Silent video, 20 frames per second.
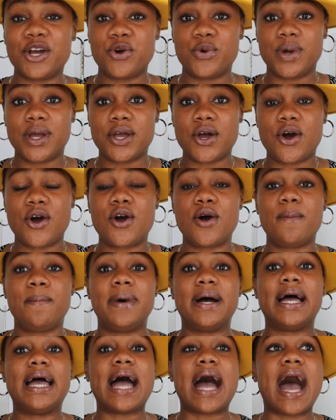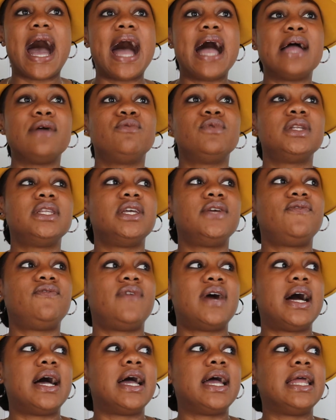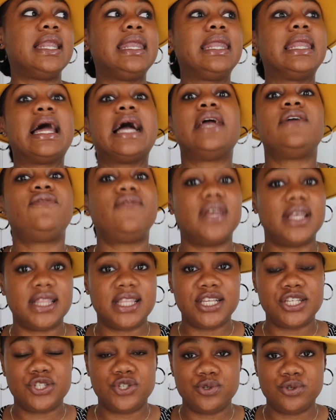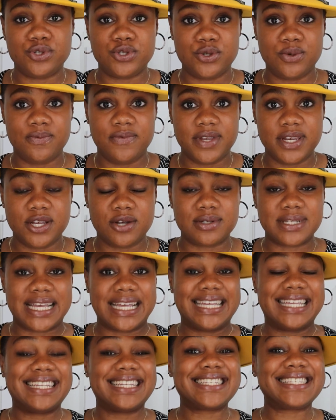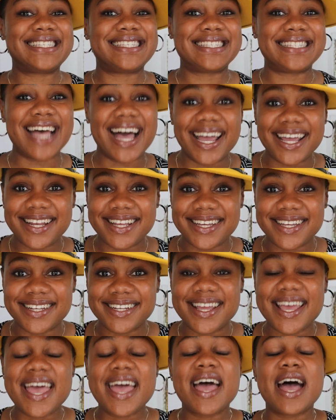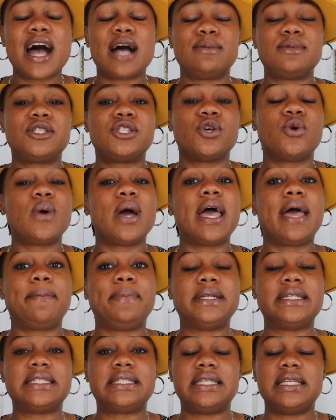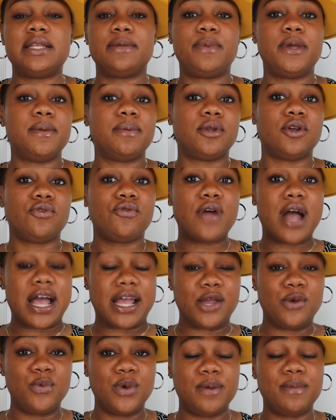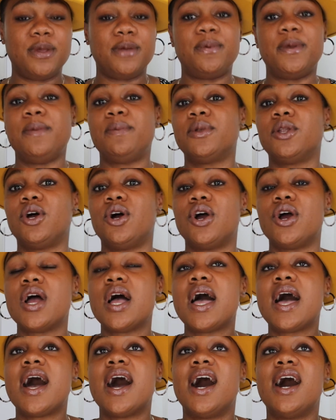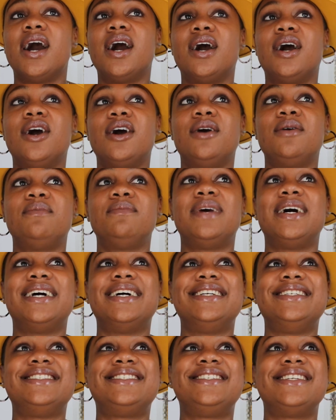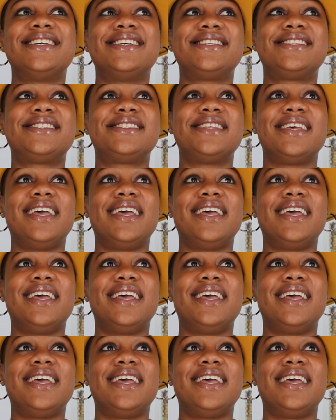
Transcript: going on, but I really find life in these YouTube videos. I get excited. I'm so happy to see that people are rocking with me. People are just